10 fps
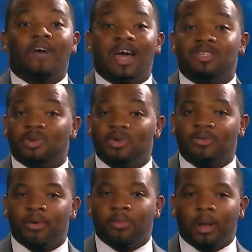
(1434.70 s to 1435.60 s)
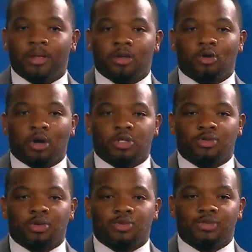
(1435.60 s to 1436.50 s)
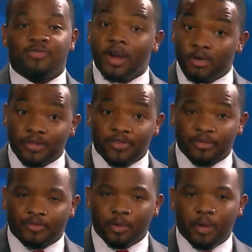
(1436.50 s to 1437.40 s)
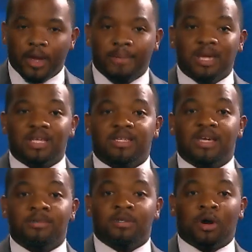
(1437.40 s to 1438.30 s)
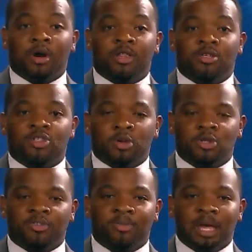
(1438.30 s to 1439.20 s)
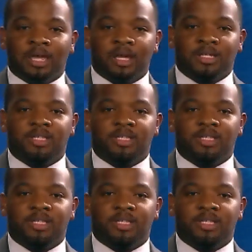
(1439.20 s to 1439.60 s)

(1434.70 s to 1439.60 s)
of high school football in the Crossroads was very eventful. Many teams are in the search of making a